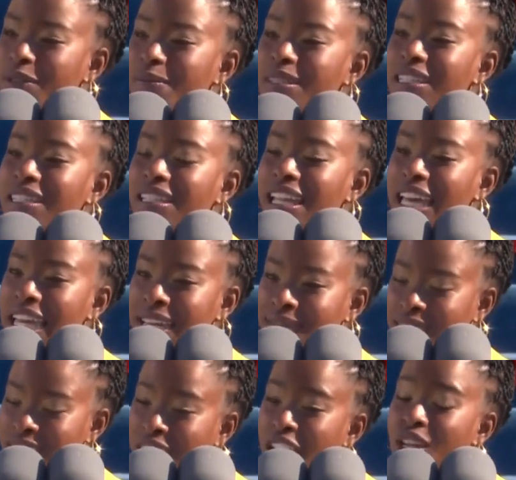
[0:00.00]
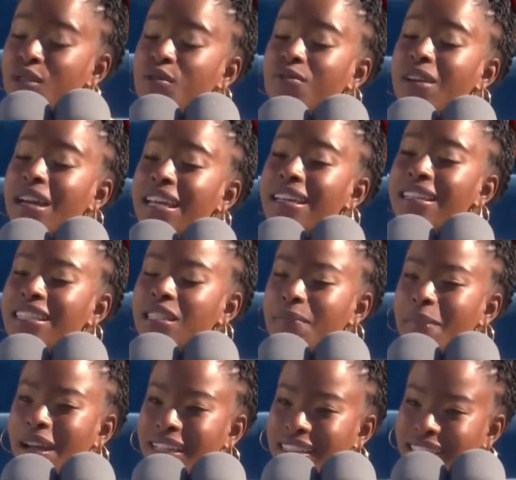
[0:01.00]
from slaves and raised
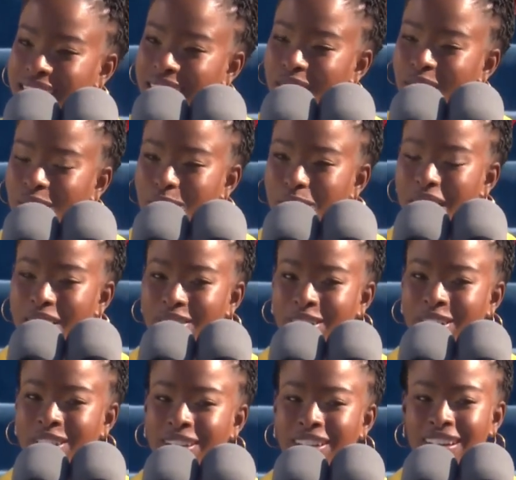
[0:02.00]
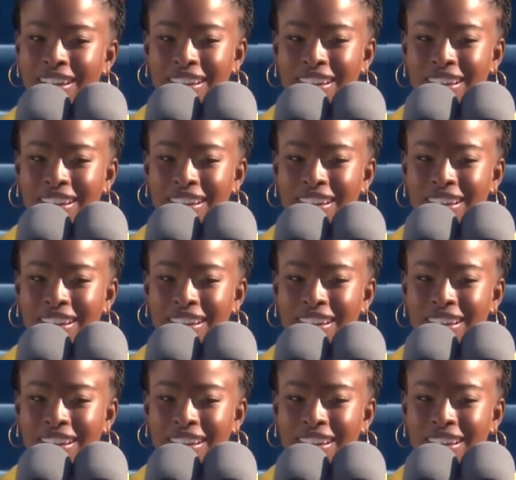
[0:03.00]
by a single mother